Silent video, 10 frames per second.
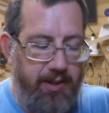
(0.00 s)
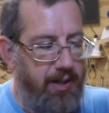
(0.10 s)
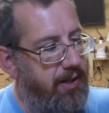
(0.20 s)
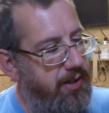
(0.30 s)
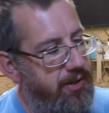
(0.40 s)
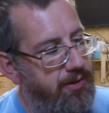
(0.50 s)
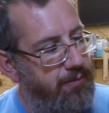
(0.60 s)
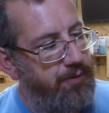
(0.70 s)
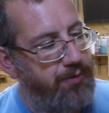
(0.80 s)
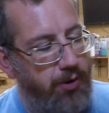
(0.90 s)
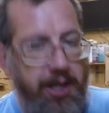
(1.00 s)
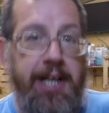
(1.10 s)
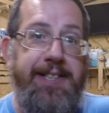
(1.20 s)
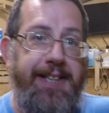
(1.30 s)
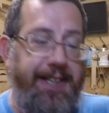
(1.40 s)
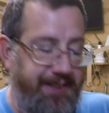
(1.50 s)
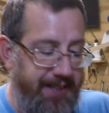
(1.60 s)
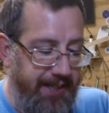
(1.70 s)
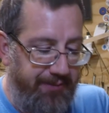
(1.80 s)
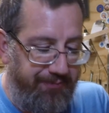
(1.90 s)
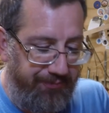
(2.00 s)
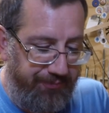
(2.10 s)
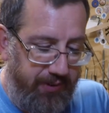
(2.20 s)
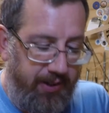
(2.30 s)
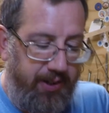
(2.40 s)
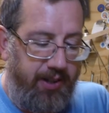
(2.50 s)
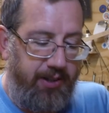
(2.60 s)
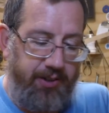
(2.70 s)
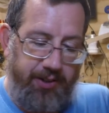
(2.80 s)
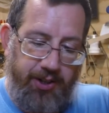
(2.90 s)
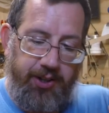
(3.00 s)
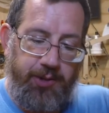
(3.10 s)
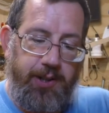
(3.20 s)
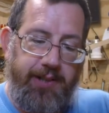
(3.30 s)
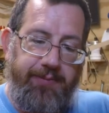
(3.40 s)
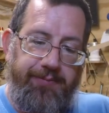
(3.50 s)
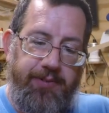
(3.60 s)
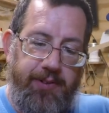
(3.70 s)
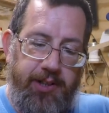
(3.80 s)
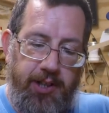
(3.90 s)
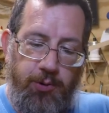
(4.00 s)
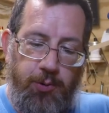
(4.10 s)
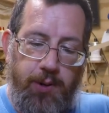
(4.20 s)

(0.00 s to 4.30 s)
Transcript: and we've got an A6 there. The third one, the oak